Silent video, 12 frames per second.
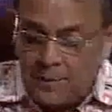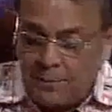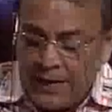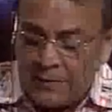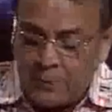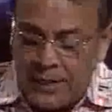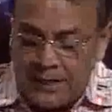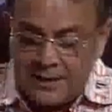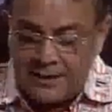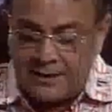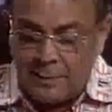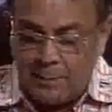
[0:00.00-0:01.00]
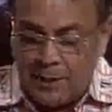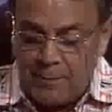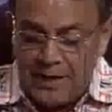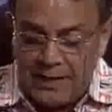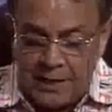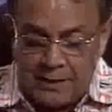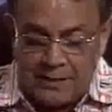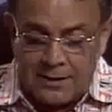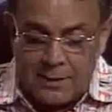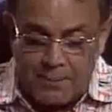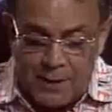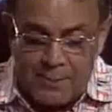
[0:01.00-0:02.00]
best practice
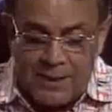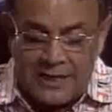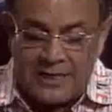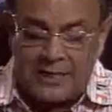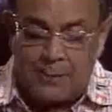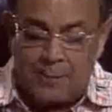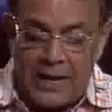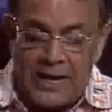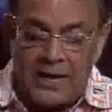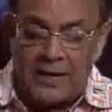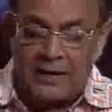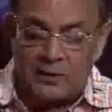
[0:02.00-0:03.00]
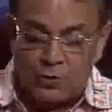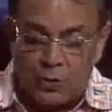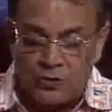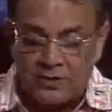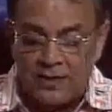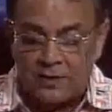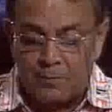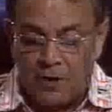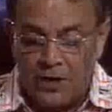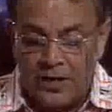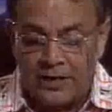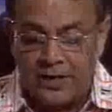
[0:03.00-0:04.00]
implementation planning, resources,
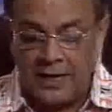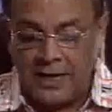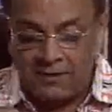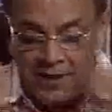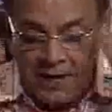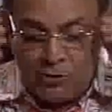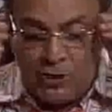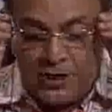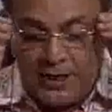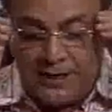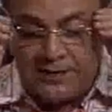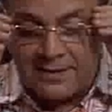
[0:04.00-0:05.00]
monitoring, evaluating,